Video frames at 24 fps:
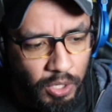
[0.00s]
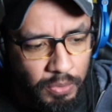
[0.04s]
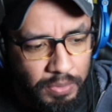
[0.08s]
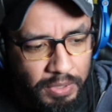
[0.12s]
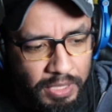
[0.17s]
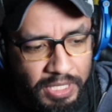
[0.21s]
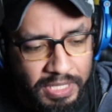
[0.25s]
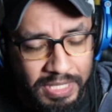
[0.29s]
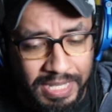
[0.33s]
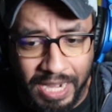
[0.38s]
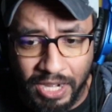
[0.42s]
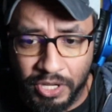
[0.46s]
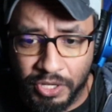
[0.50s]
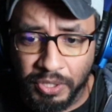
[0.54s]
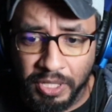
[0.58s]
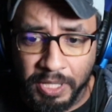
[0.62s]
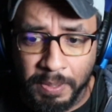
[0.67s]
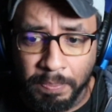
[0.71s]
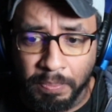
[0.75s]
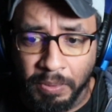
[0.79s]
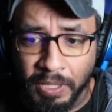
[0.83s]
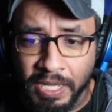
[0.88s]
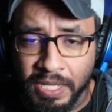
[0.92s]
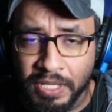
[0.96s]
this actually
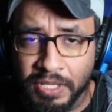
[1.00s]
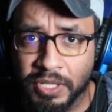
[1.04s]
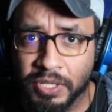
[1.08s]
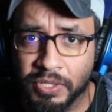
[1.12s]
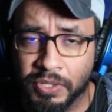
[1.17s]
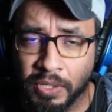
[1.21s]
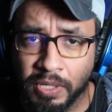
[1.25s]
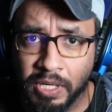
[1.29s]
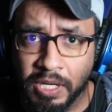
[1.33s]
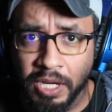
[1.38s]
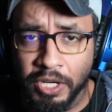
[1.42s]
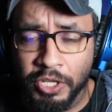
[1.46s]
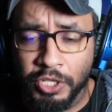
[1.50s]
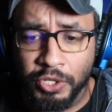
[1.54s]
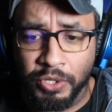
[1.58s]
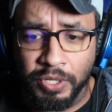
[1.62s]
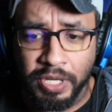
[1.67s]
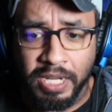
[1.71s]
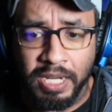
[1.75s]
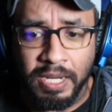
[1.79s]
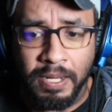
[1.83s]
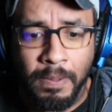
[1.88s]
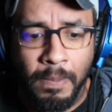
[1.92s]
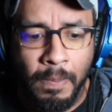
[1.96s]
places our
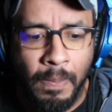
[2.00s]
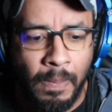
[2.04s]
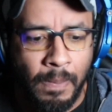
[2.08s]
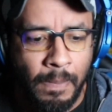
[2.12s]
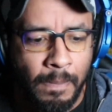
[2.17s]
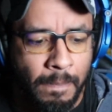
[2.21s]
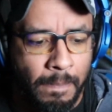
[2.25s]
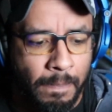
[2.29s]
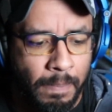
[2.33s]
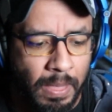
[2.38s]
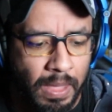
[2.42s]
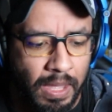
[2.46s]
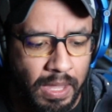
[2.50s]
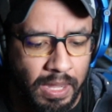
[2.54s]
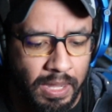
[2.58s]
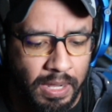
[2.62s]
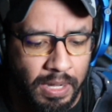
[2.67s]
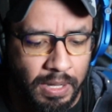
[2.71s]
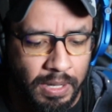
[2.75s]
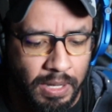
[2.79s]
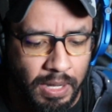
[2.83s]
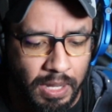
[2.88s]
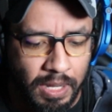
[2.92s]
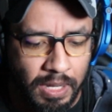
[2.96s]
country
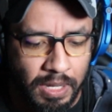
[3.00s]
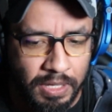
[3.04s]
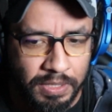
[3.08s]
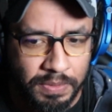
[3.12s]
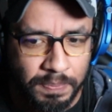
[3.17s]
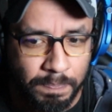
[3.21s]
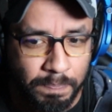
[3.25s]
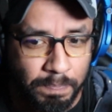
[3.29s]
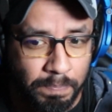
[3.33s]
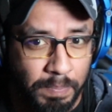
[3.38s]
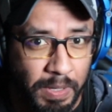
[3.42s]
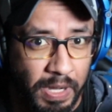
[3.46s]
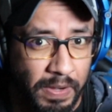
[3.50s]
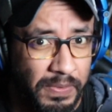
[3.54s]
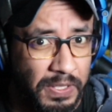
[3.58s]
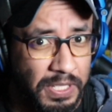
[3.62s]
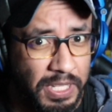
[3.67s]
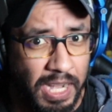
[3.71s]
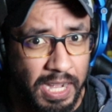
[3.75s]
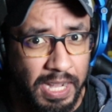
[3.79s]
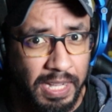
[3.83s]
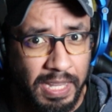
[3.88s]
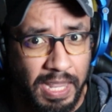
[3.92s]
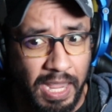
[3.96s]
in a bit of a
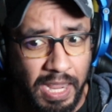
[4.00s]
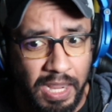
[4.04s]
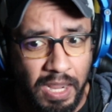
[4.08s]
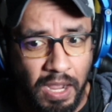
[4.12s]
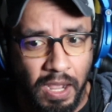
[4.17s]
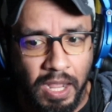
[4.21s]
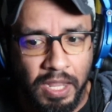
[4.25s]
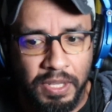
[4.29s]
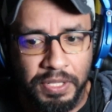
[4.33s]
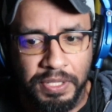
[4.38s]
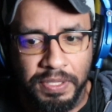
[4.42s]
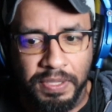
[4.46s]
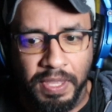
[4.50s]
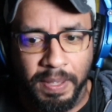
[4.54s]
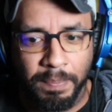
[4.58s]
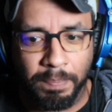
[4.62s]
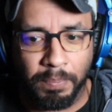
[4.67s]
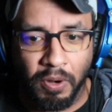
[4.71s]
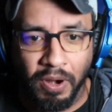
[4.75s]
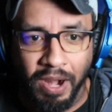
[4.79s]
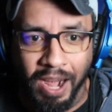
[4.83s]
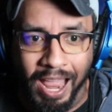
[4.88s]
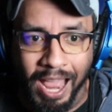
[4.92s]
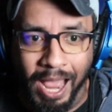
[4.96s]
state of chaos, that
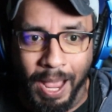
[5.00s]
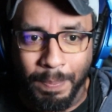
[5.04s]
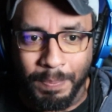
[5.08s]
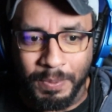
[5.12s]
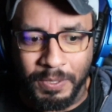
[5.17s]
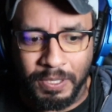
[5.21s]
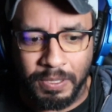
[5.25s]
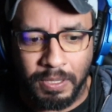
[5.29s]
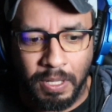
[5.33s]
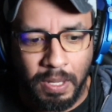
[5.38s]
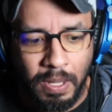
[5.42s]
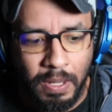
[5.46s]
perhaps